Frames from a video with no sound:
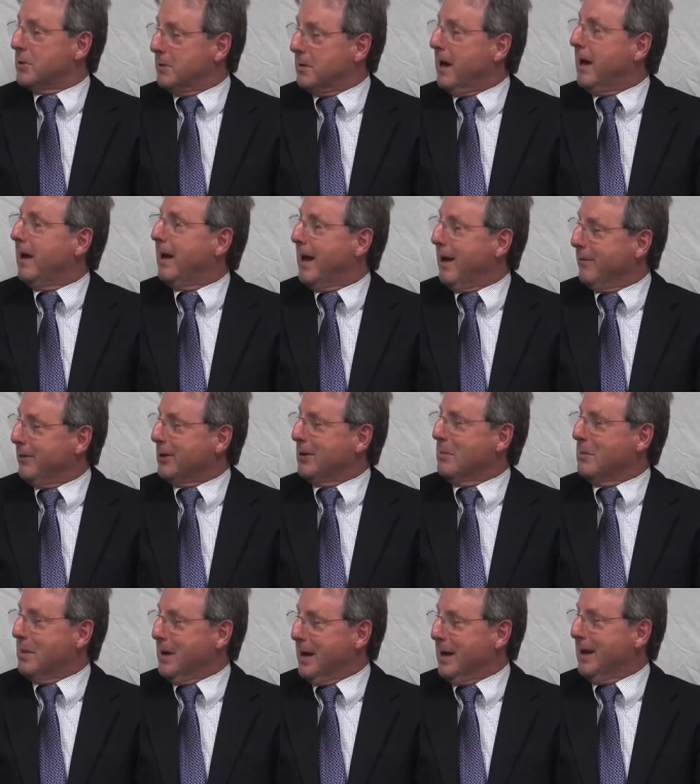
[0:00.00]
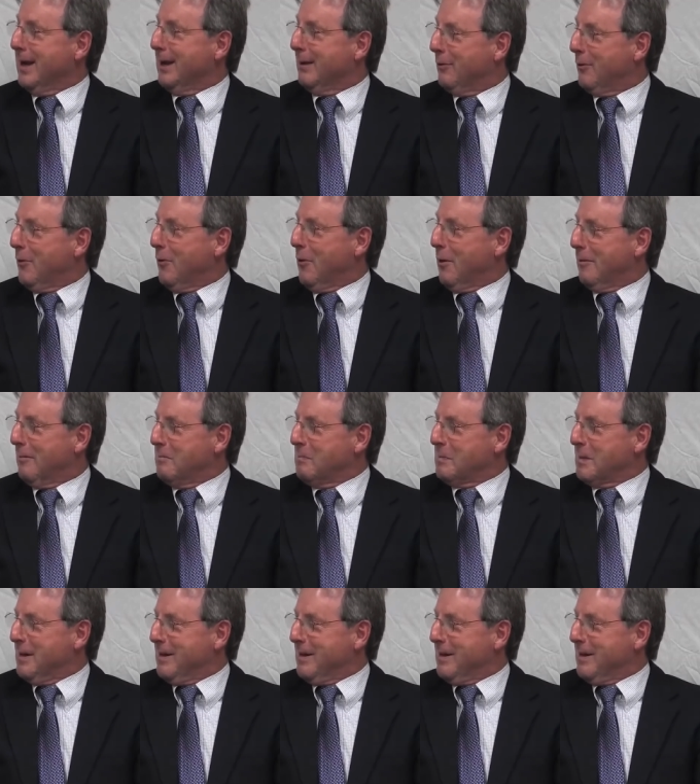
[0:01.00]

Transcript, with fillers: to not having a meeting for